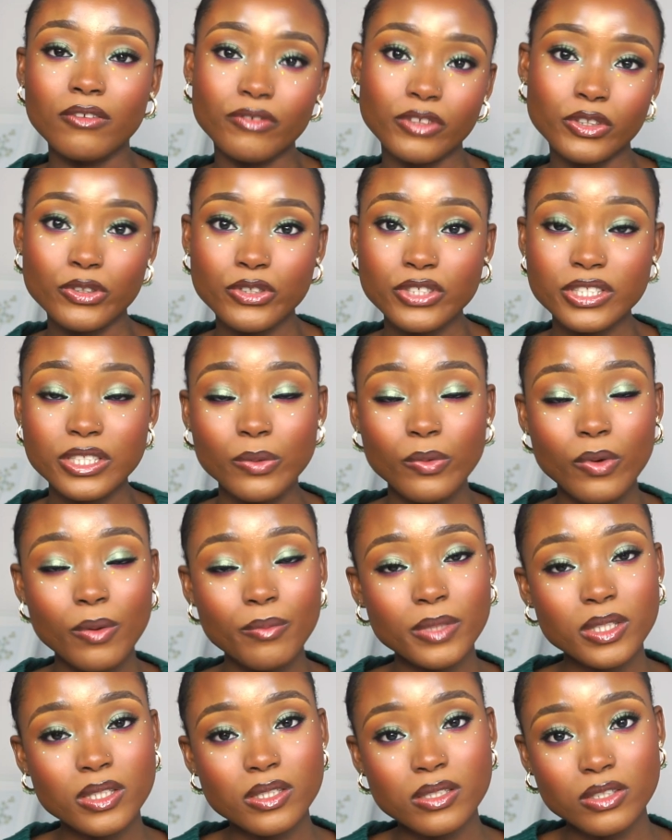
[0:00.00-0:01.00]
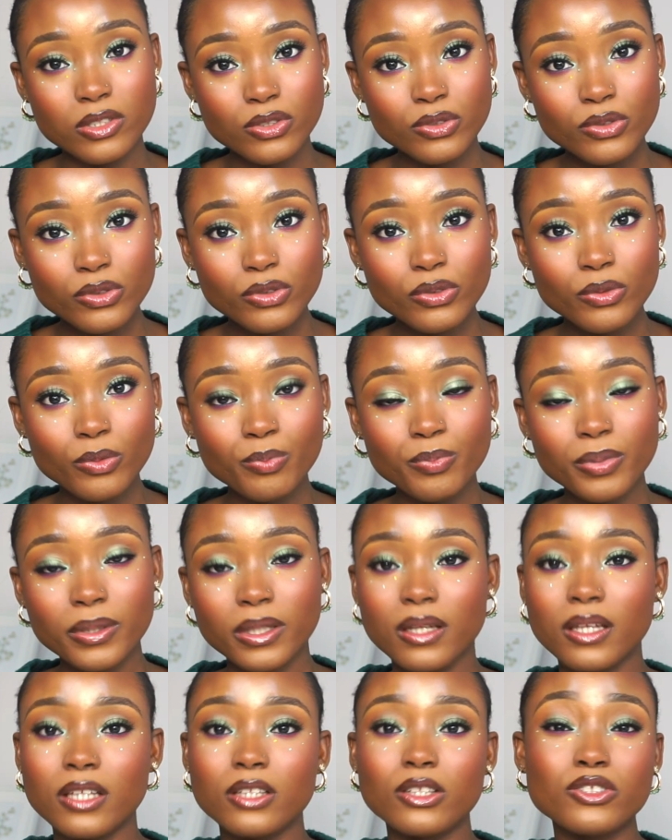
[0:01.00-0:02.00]
videos they want me to do.
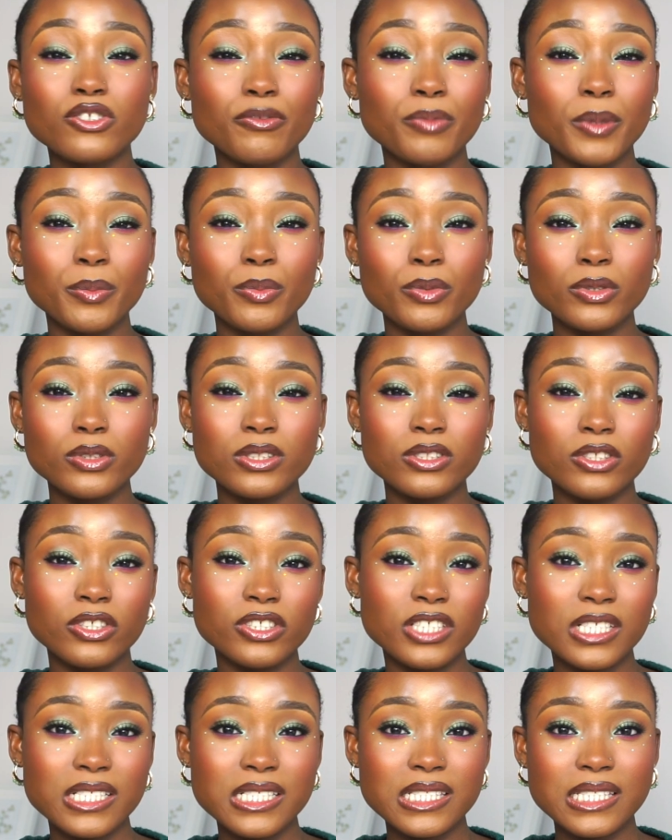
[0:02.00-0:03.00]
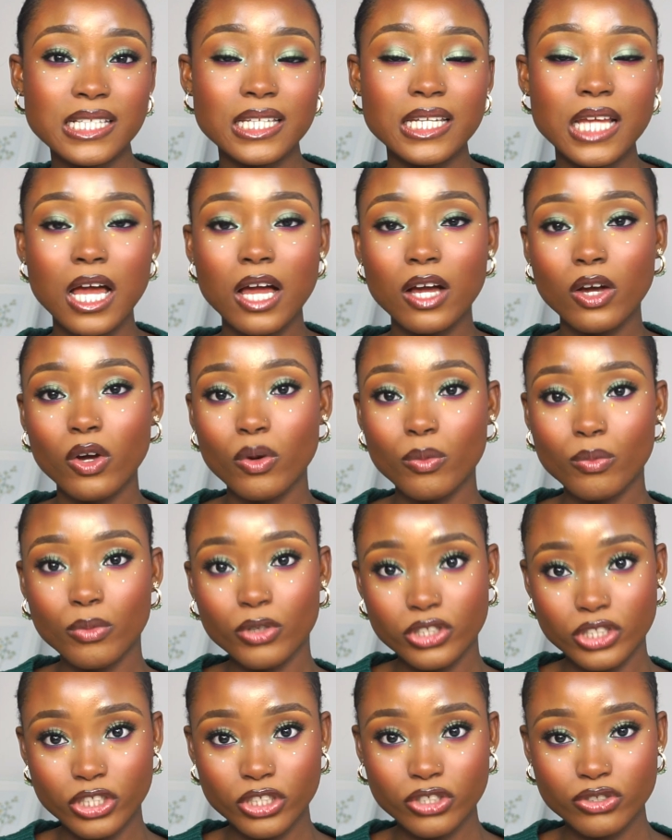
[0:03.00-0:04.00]
A lot of people suggested
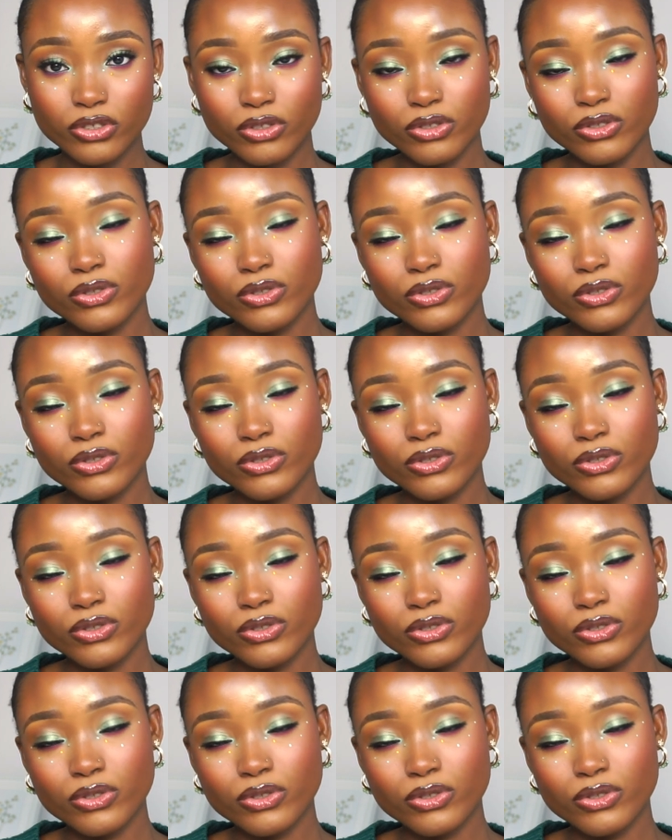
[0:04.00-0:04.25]
accommodation.